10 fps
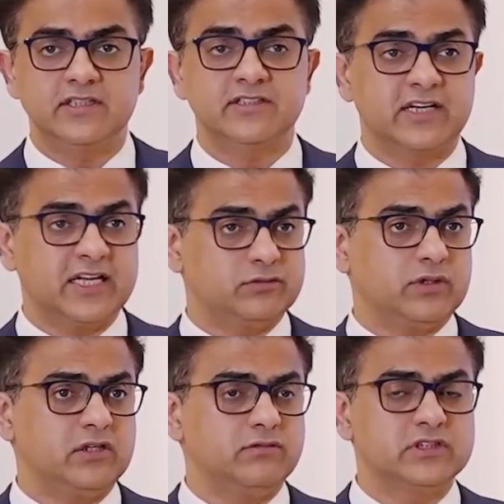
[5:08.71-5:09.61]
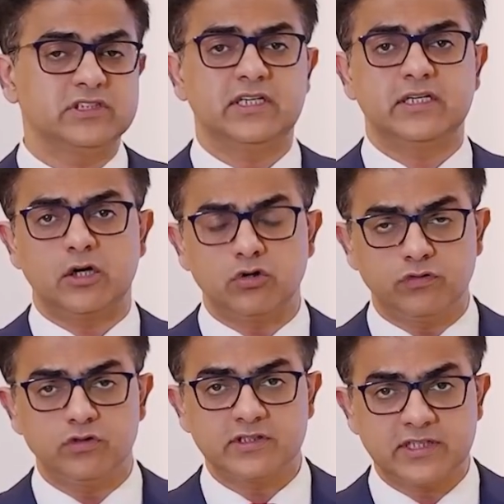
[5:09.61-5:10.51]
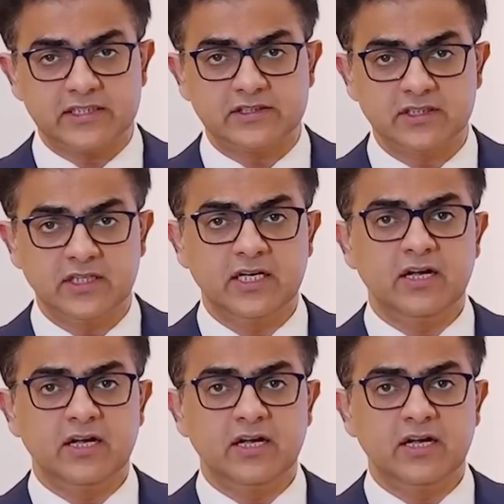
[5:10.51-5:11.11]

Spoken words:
The stage 1, which is a doubtful stage,